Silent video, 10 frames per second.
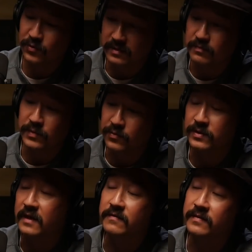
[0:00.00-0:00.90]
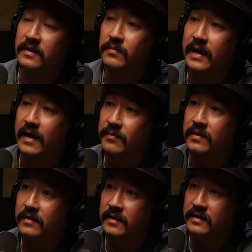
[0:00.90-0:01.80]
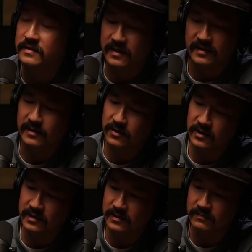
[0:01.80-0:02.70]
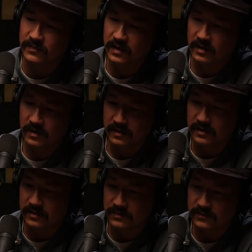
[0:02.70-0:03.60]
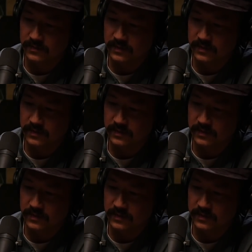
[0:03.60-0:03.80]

would you would definitely be happy. It's not like, oh, I could have, you know,